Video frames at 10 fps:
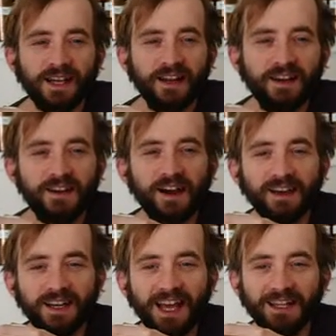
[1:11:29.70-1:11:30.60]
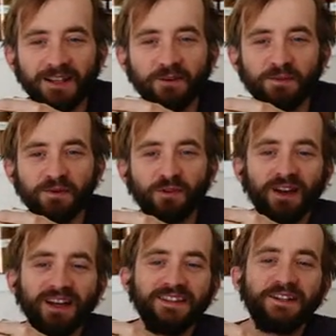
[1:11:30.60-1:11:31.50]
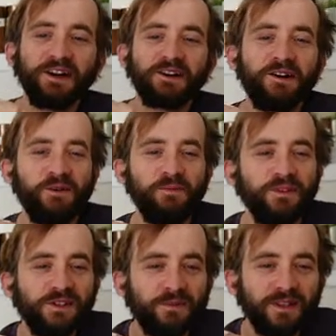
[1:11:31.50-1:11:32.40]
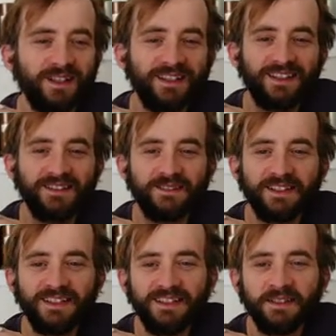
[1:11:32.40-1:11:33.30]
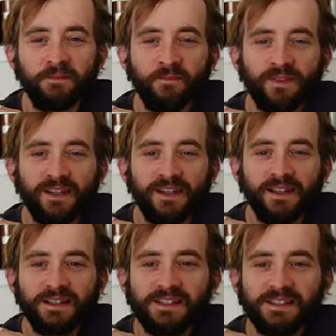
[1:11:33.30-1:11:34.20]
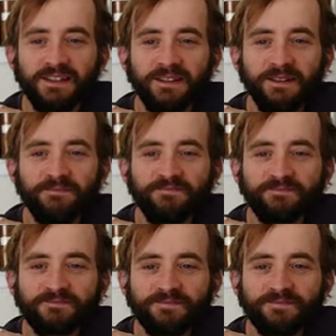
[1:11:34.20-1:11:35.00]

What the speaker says: Tynan.net. That was before I had the .com or something like that. Let's see.